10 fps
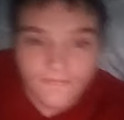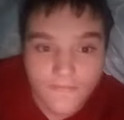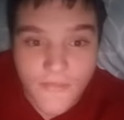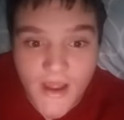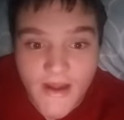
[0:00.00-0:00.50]

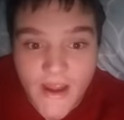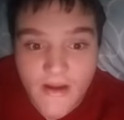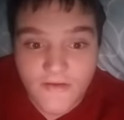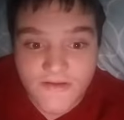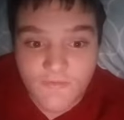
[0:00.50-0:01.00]
And
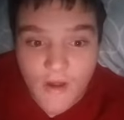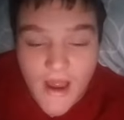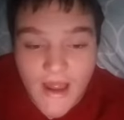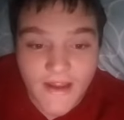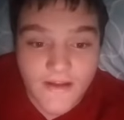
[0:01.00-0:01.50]
here's
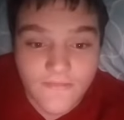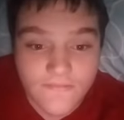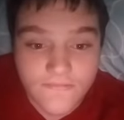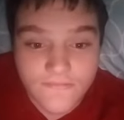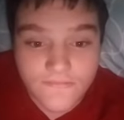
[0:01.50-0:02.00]
why.
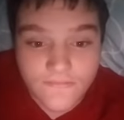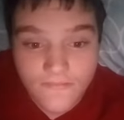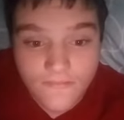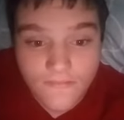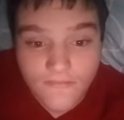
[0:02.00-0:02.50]

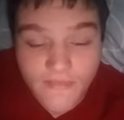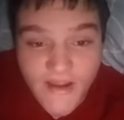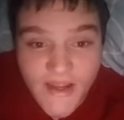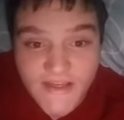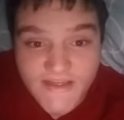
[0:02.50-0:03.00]

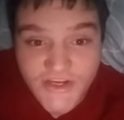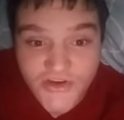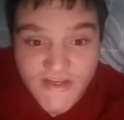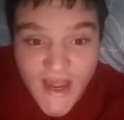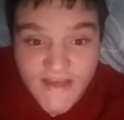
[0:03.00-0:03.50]
Because you
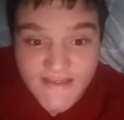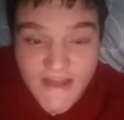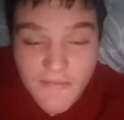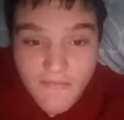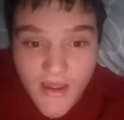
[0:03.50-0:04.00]
taught
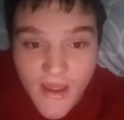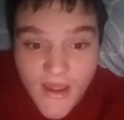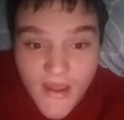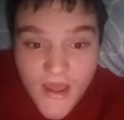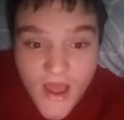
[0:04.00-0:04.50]
Simba
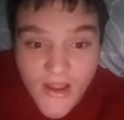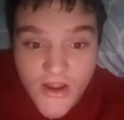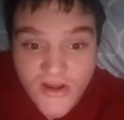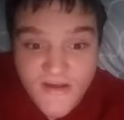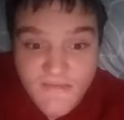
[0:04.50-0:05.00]

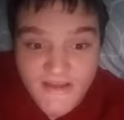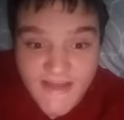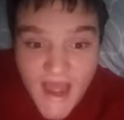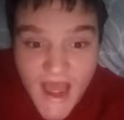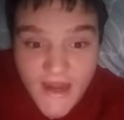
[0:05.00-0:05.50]
Akuna
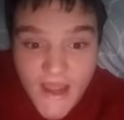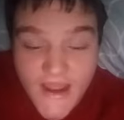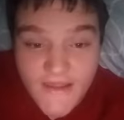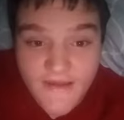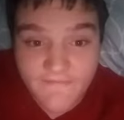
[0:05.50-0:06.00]
Matata
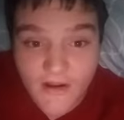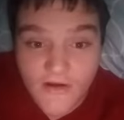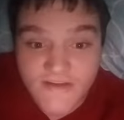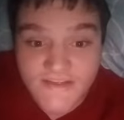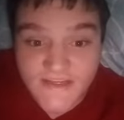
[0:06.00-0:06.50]
in the
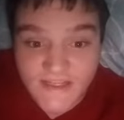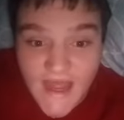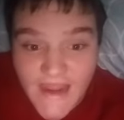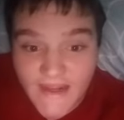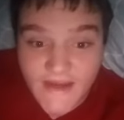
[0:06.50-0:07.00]
first
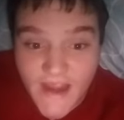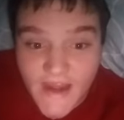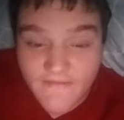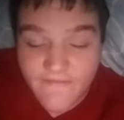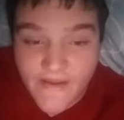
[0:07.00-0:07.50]
Lion
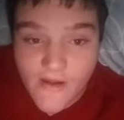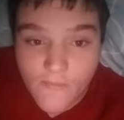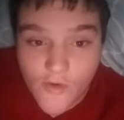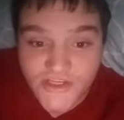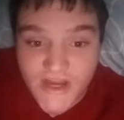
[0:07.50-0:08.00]
King film,
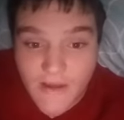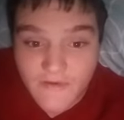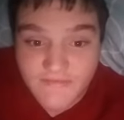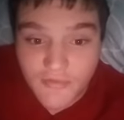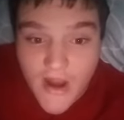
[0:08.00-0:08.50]
which I
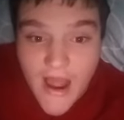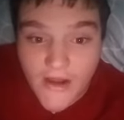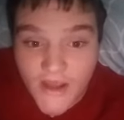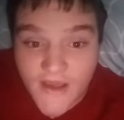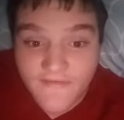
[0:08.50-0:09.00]
was proud
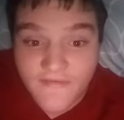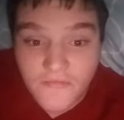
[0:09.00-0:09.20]
of.